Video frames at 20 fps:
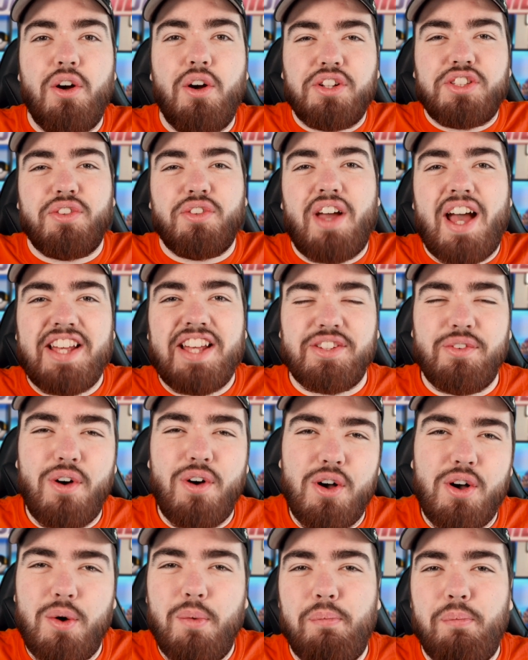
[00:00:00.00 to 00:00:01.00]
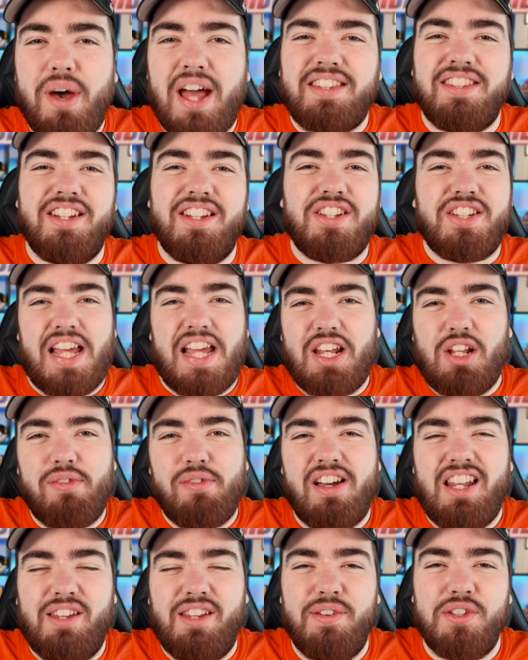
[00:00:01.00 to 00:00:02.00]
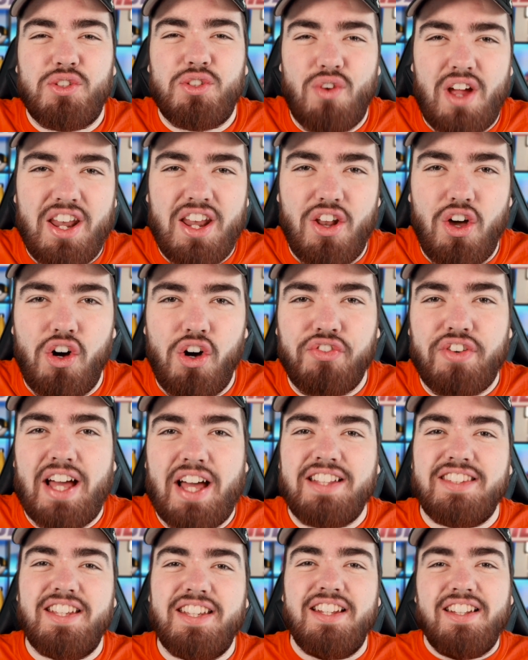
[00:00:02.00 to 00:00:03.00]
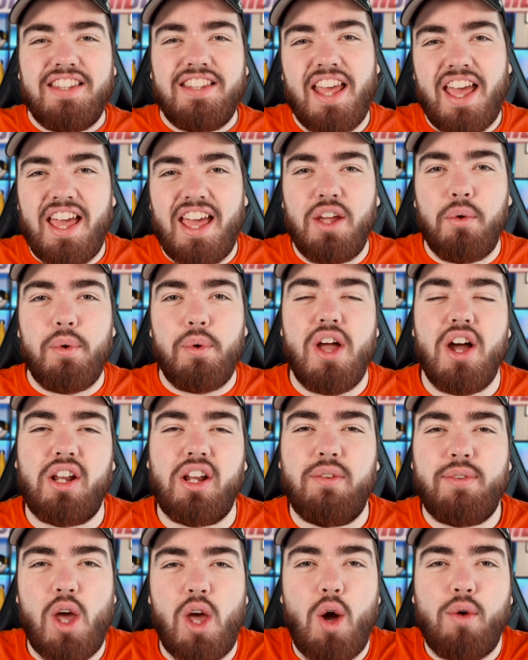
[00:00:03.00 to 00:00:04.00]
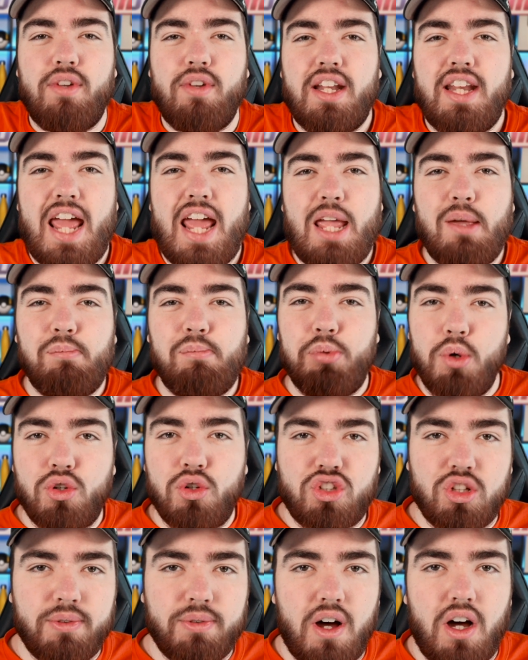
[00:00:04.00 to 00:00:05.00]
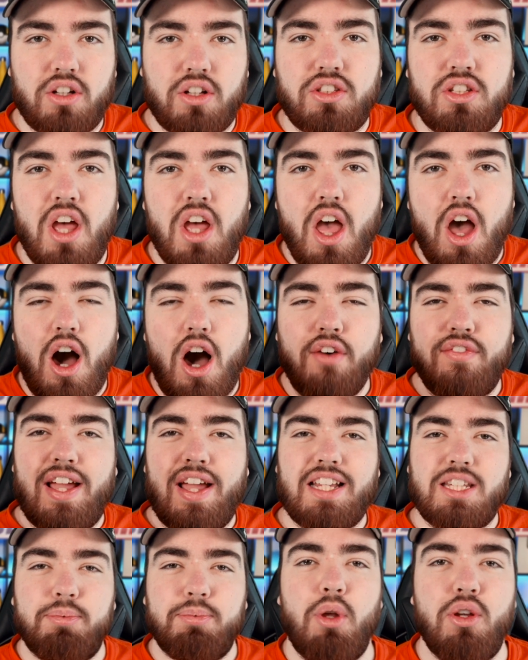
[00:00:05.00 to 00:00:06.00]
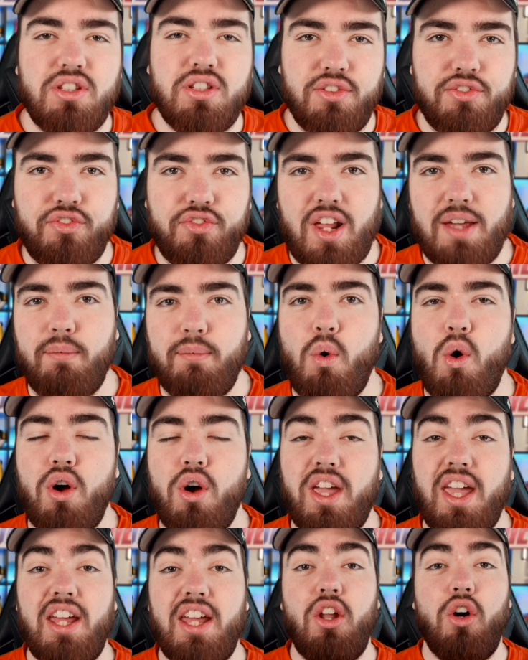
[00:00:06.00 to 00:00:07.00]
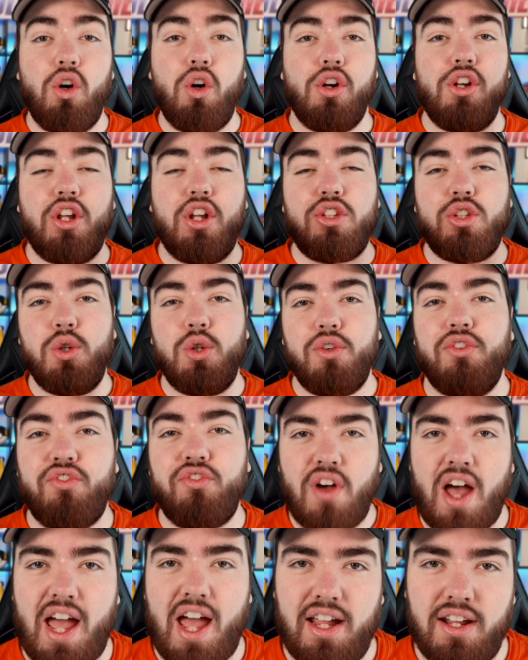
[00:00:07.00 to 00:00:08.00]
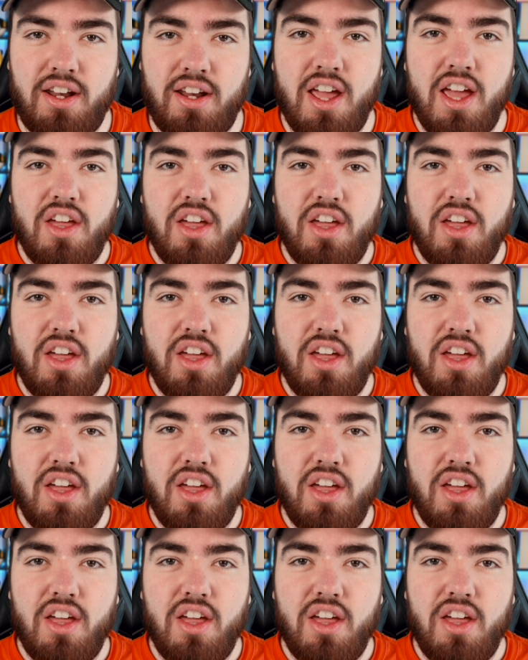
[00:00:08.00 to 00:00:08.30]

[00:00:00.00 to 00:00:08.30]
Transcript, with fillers: Yo, what's up guys, and welcome back to the channel. My name is Randolph, and today we are going to be opening a booster box of Explosive Flame Walker in order to find